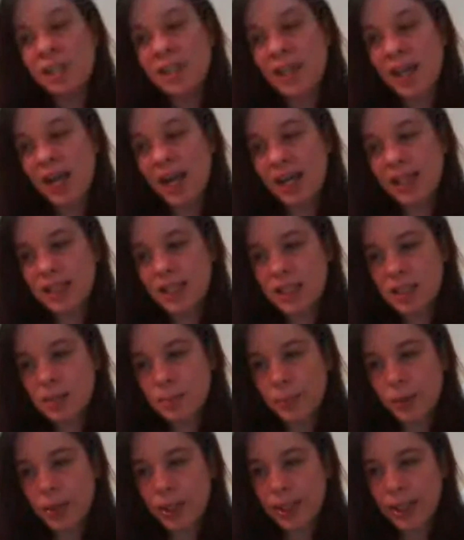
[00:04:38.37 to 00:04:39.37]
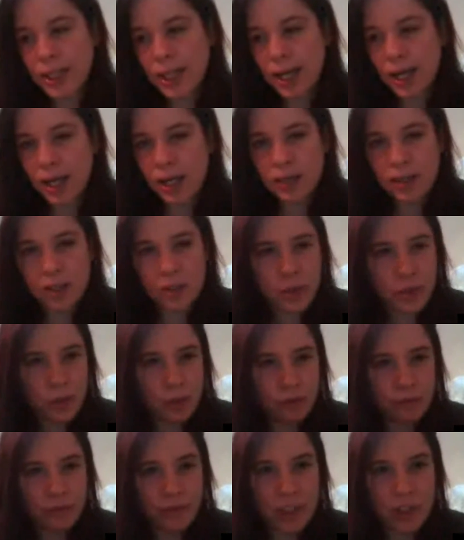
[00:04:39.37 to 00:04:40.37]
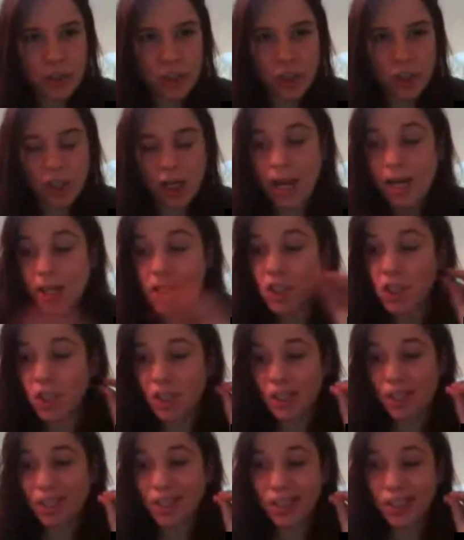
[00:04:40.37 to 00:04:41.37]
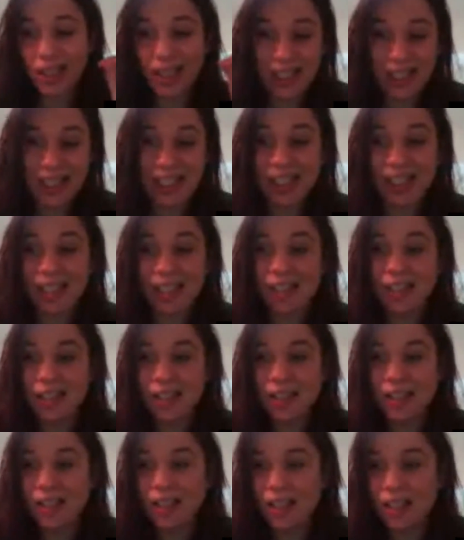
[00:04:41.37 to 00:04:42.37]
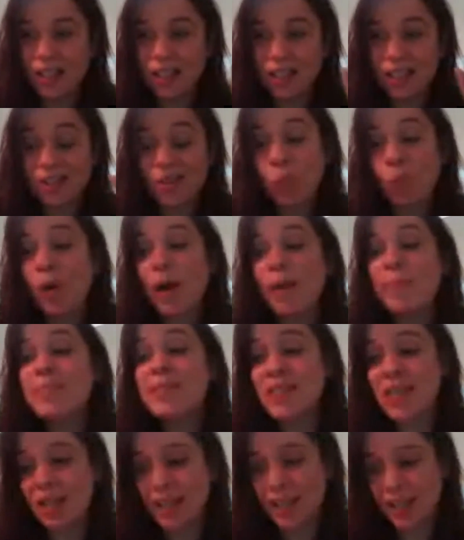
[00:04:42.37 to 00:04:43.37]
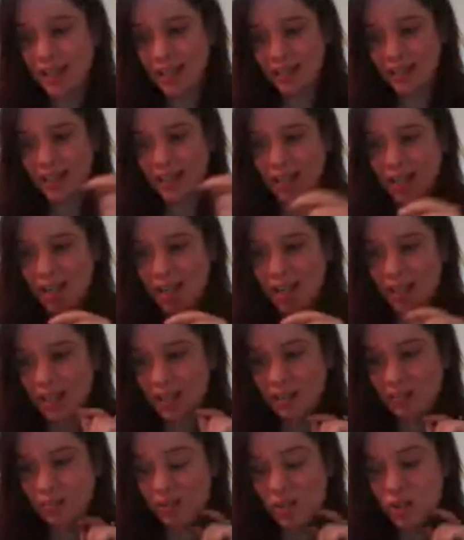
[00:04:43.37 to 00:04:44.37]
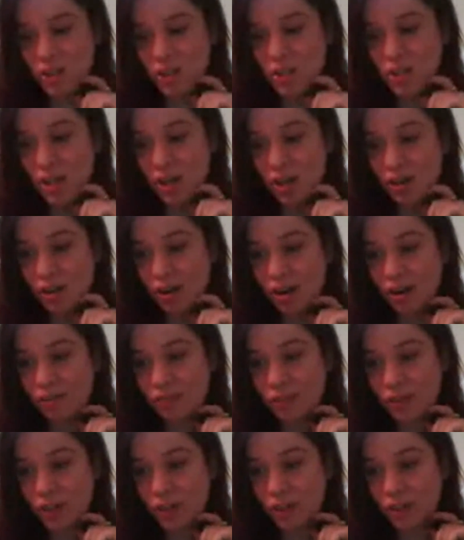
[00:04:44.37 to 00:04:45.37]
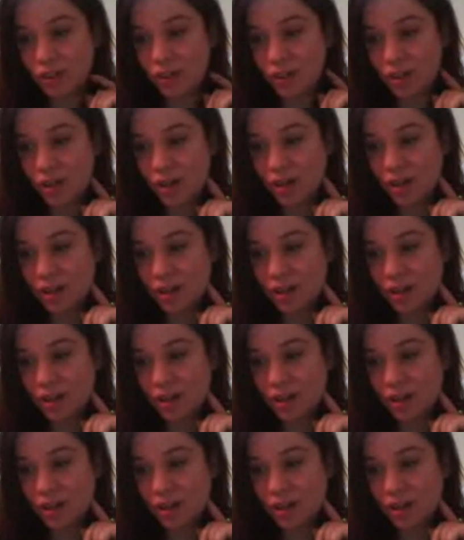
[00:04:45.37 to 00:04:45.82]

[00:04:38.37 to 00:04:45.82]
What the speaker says: Yeah, at this point, there's no feature actually in the website. The feature's not offered